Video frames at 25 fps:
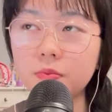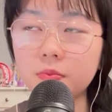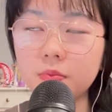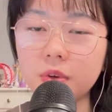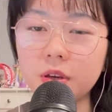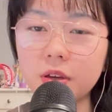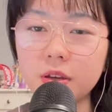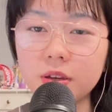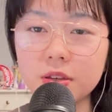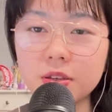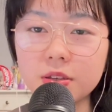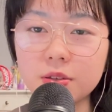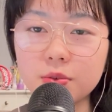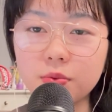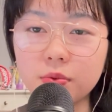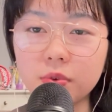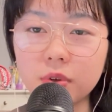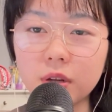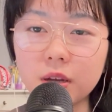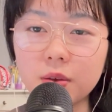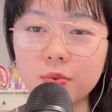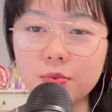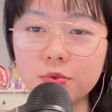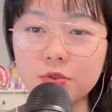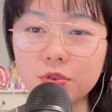but I guess what
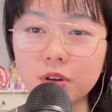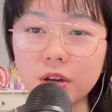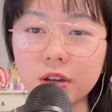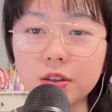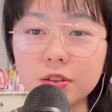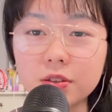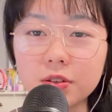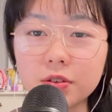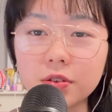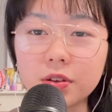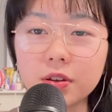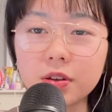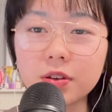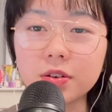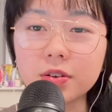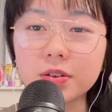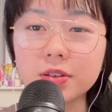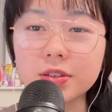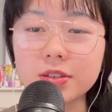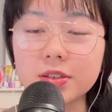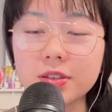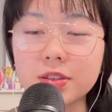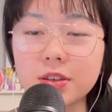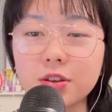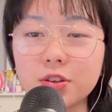I'm trying to do here
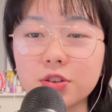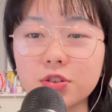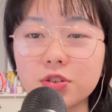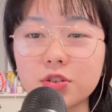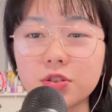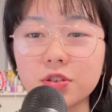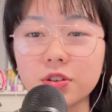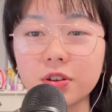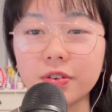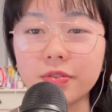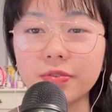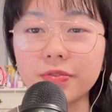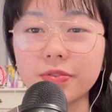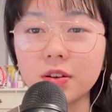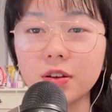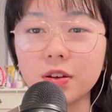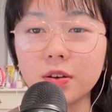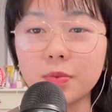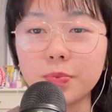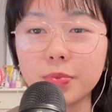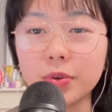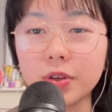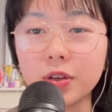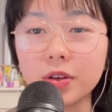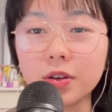is shift a
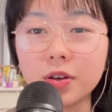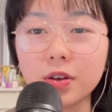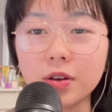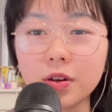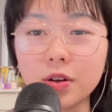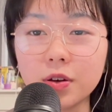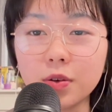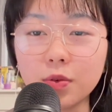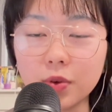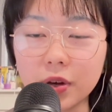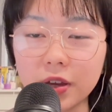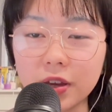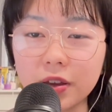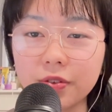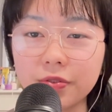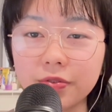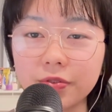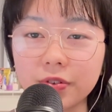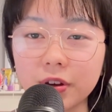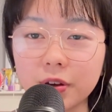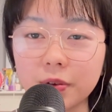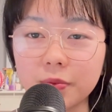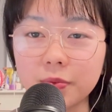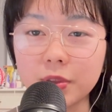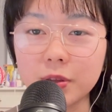bit away
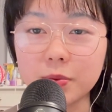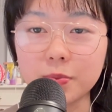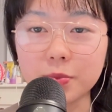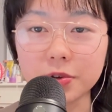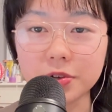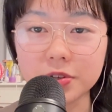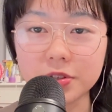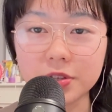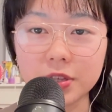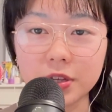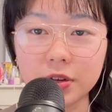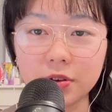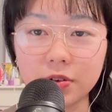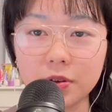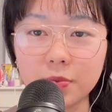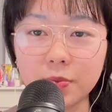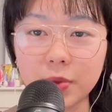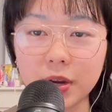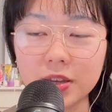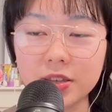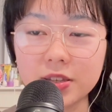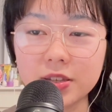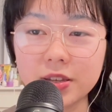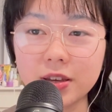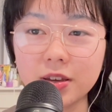from the mercenary
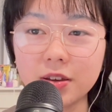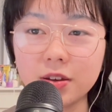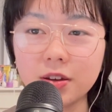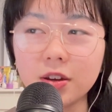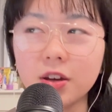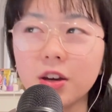mindset.